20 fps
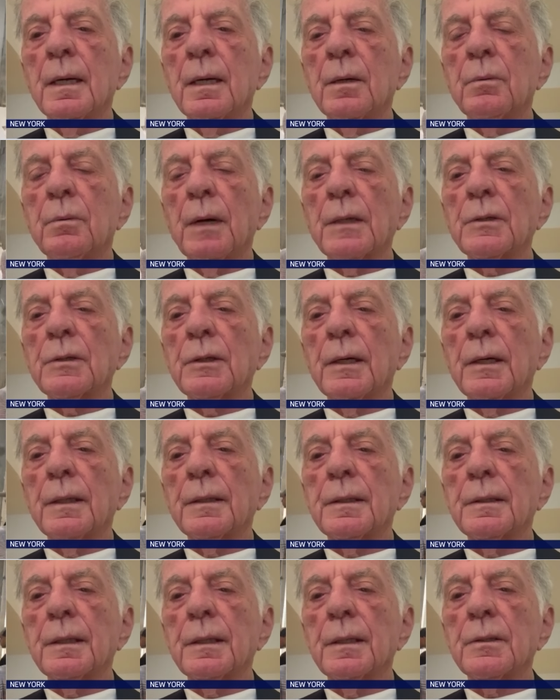rational
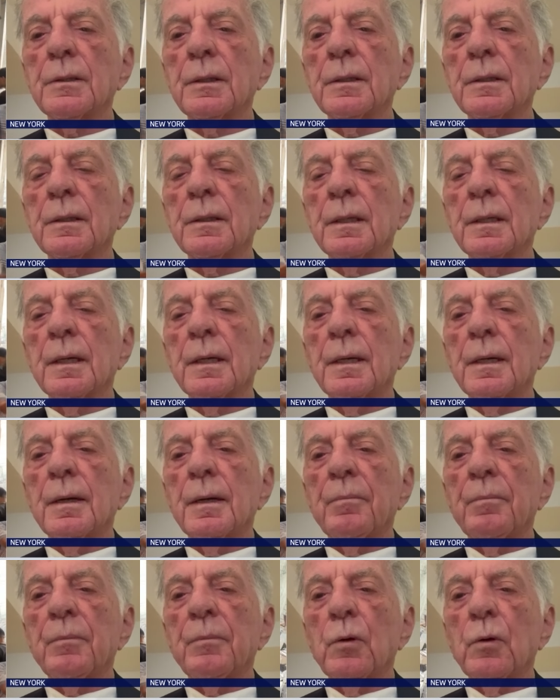decision
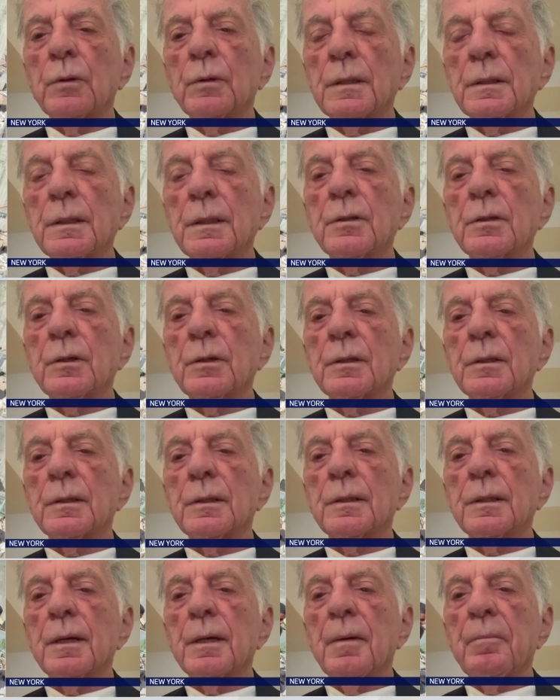or
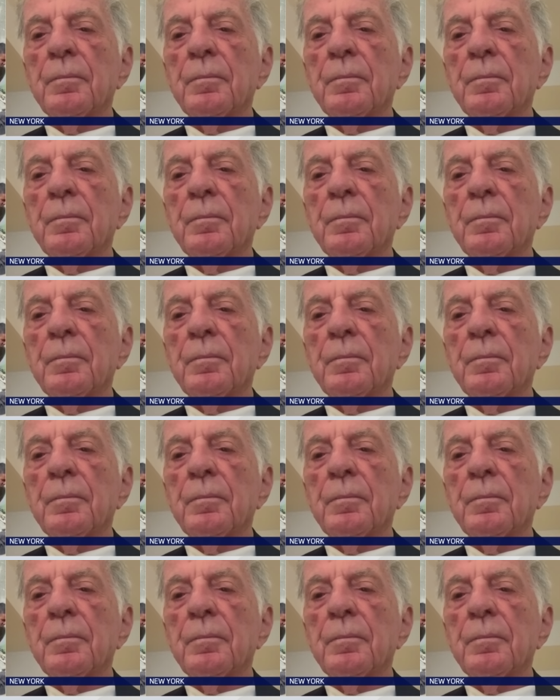decisions